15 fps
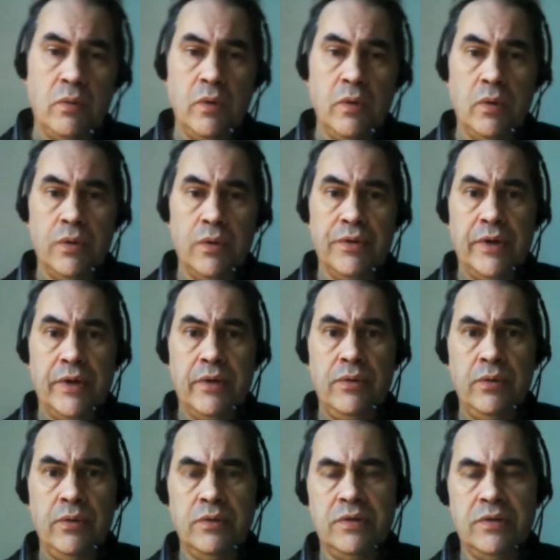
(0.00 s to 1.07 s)
ordinary
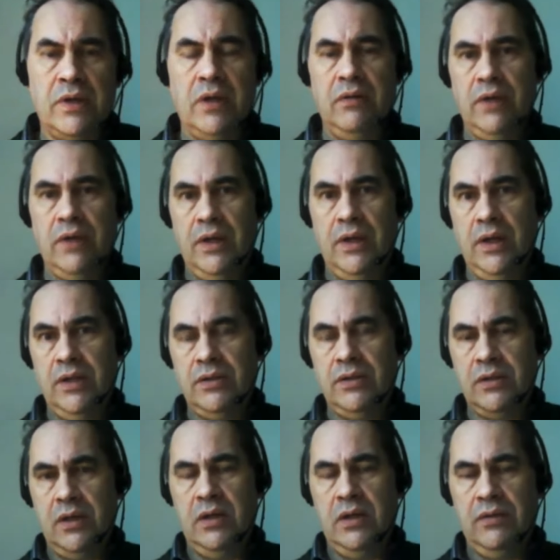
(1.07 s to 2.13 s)
rules are kind of let, let's kind
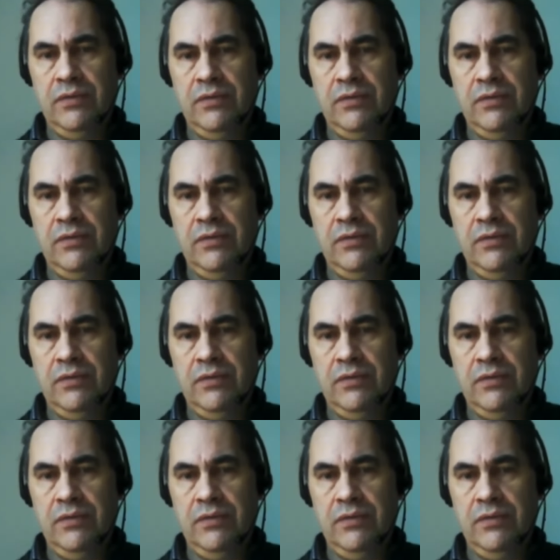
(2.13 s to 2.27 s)
of